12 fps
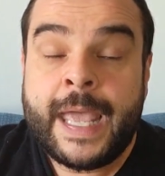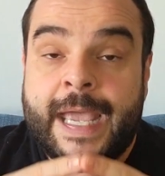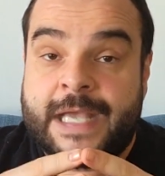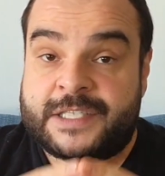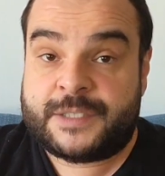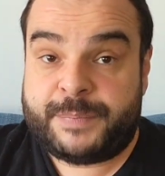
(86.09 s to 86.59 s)

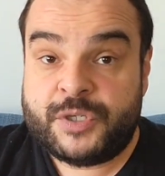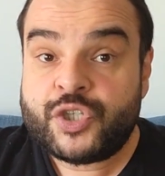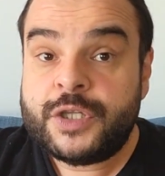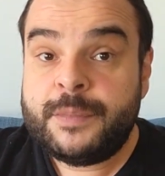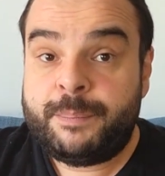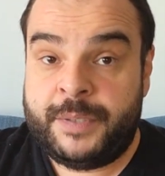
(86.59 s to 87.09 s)

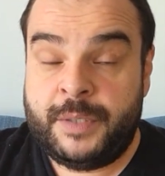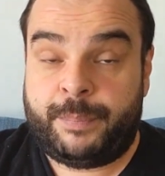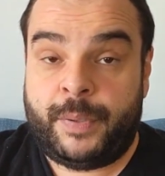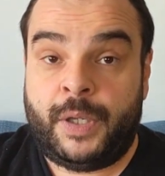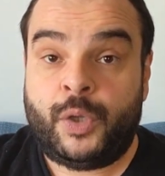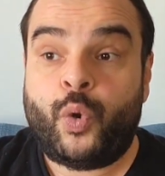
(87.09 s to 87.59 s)
especially
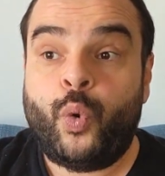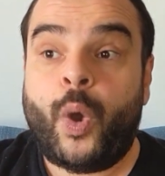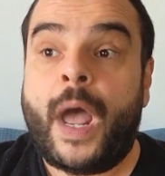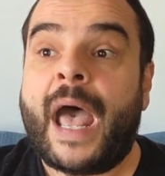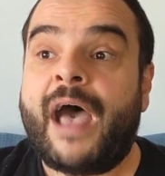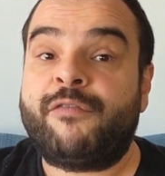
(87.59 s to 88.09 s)
people who
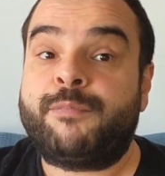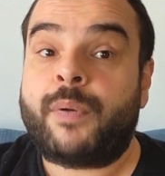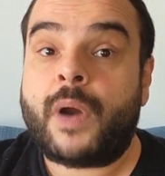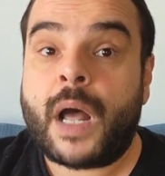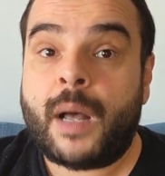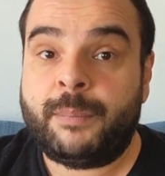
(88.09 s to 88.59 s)
have
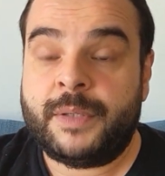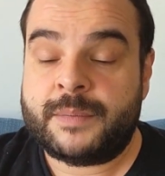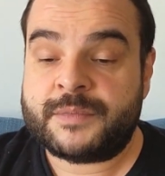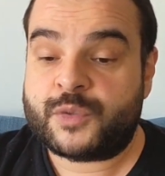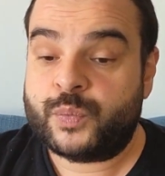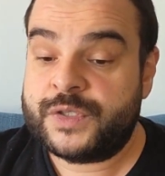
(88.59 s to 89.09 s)

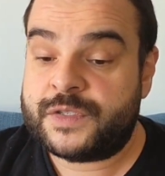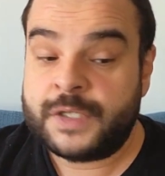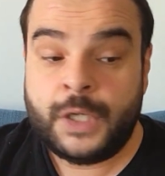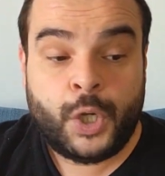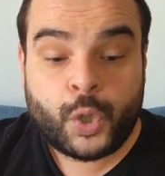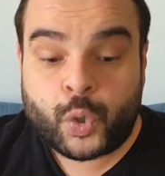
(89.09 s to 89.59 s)
problems with
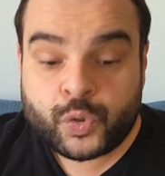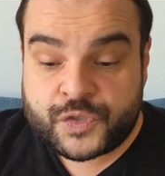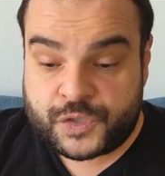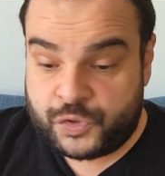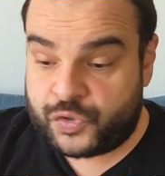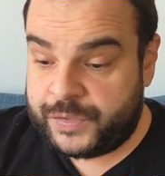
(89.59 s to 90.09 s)

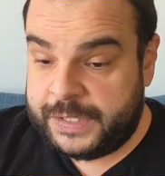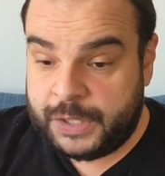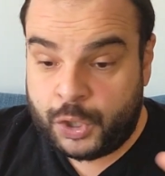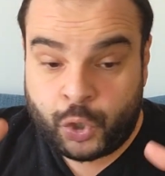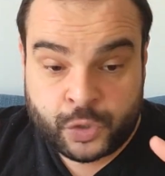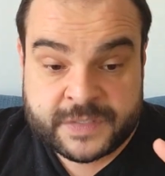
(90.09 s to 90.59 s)

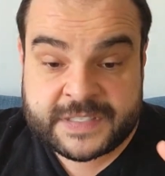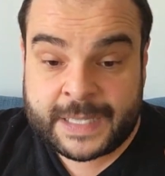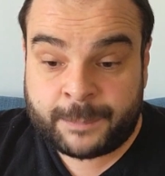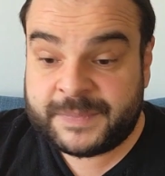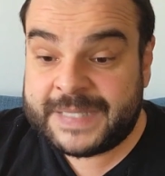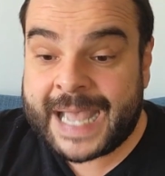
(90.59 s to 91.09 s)
concentrating on
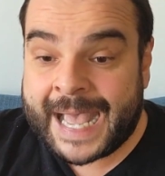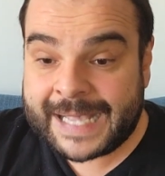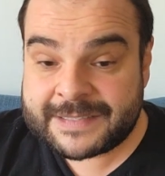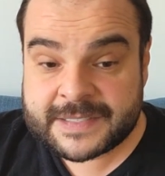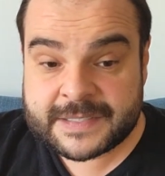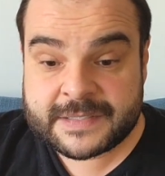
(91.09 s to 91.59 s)
some
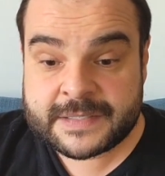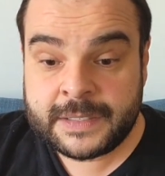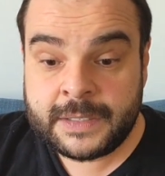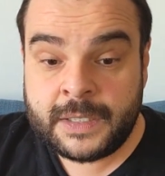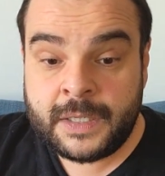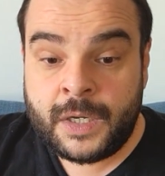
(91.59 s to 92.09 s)
tasks
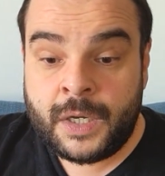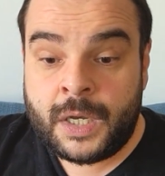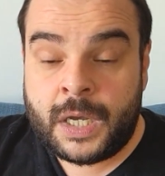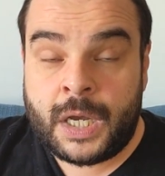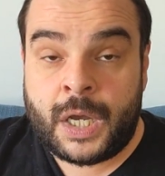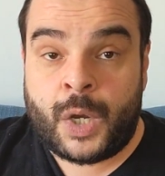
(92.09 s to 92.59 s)

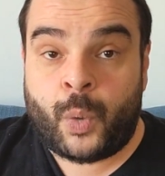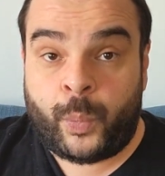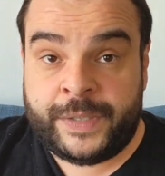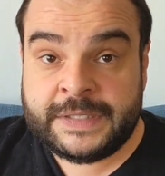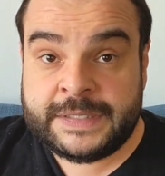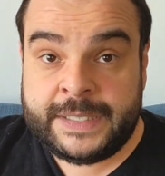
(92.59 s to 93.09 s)
uh,
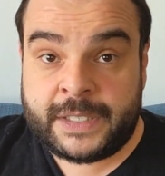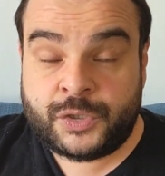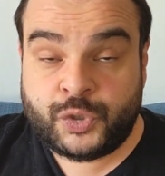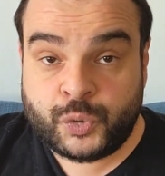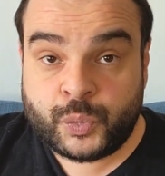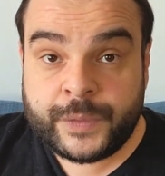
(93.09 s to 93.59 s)
when they're
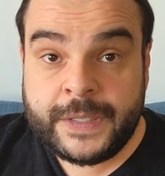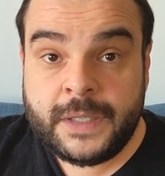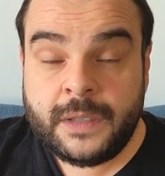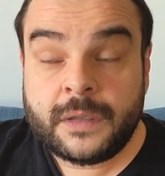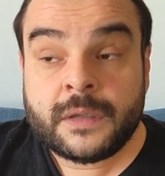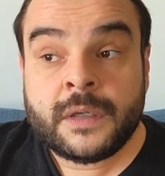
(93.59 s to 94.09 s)
doing,